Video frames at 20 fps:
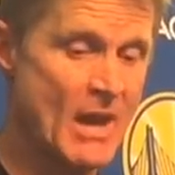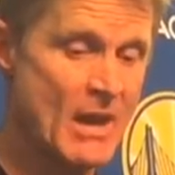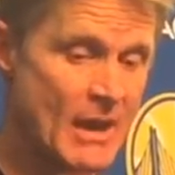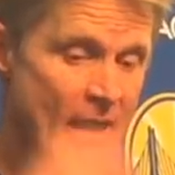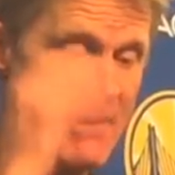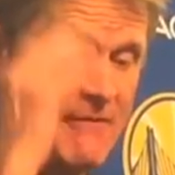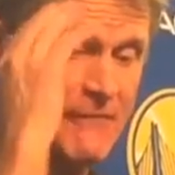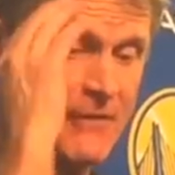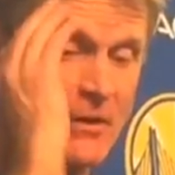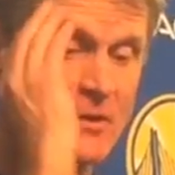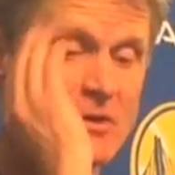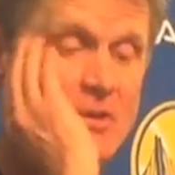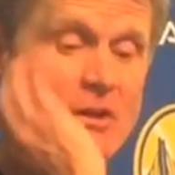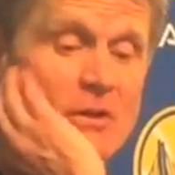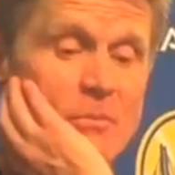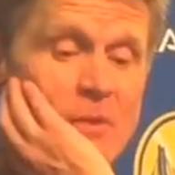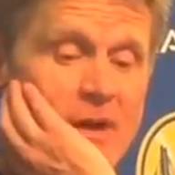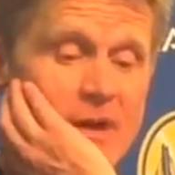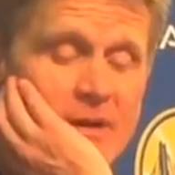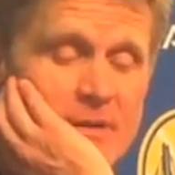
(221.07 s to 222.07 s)
Uh, I felt good
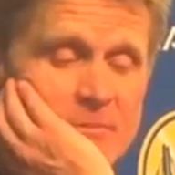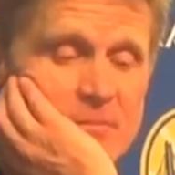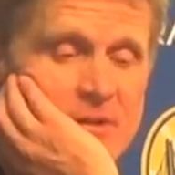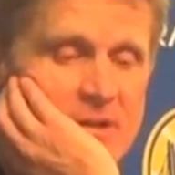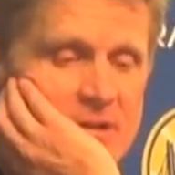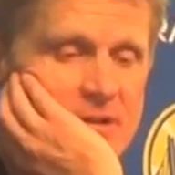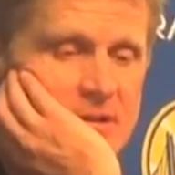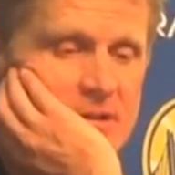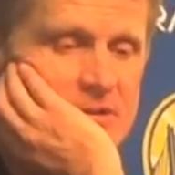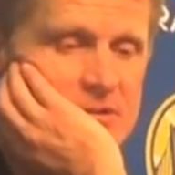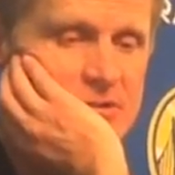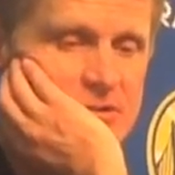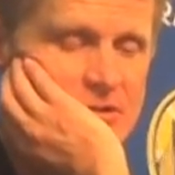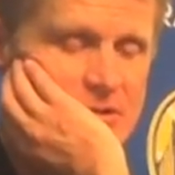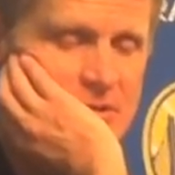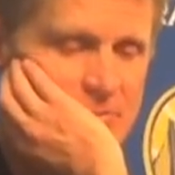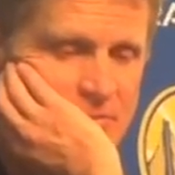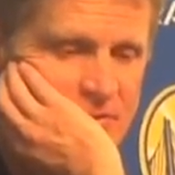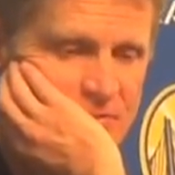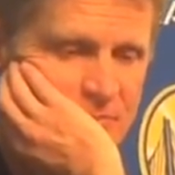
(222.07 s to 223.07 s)
about it because
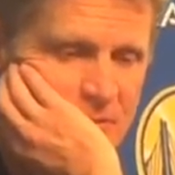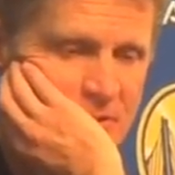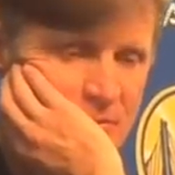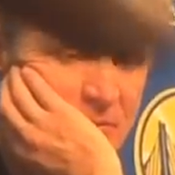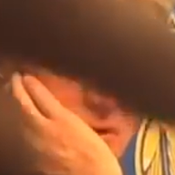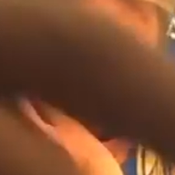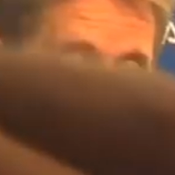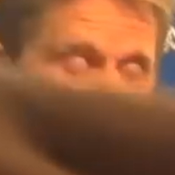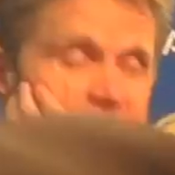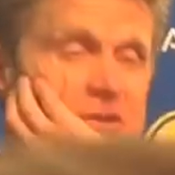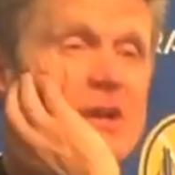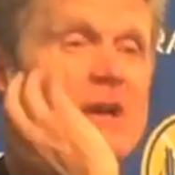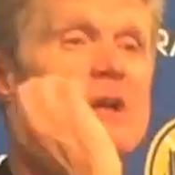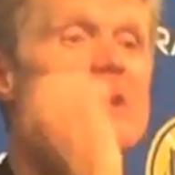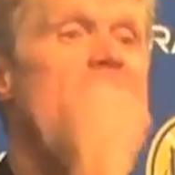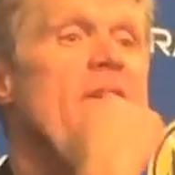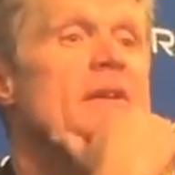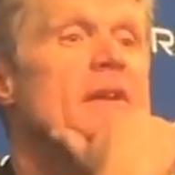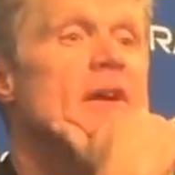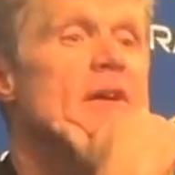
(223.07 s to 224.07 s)
uh, we've been rock
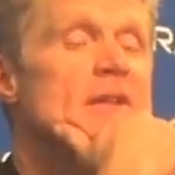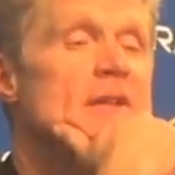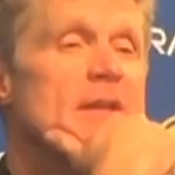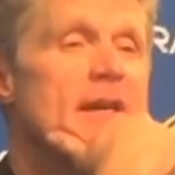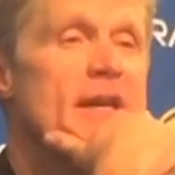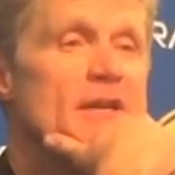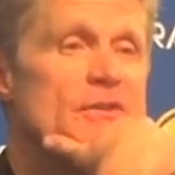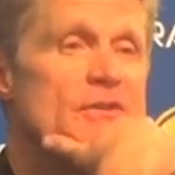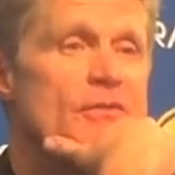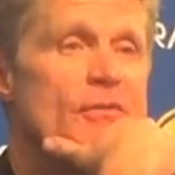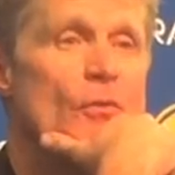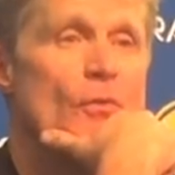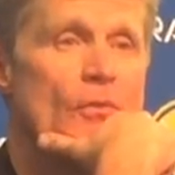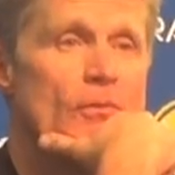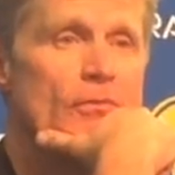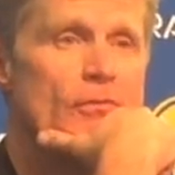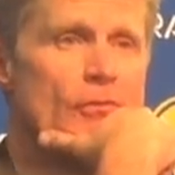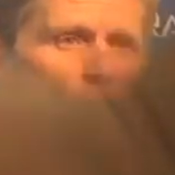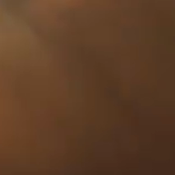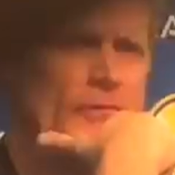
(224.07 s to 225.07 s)
solid now the last four,
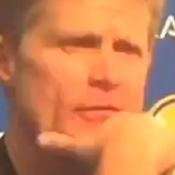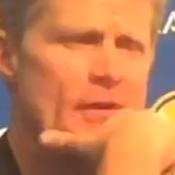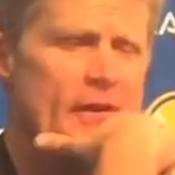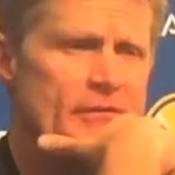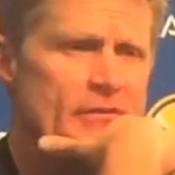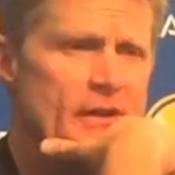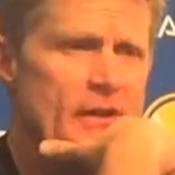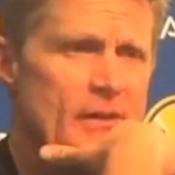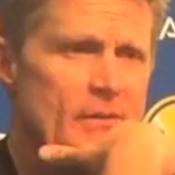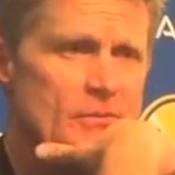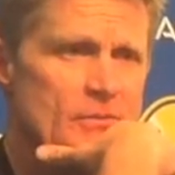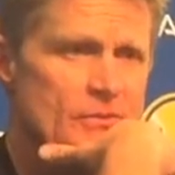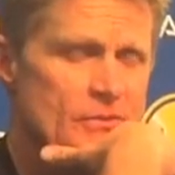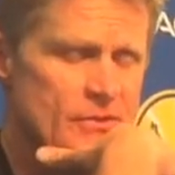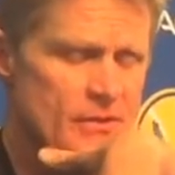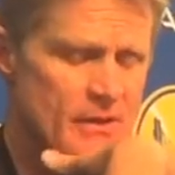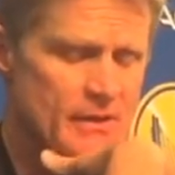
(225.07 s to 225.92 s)
or five games.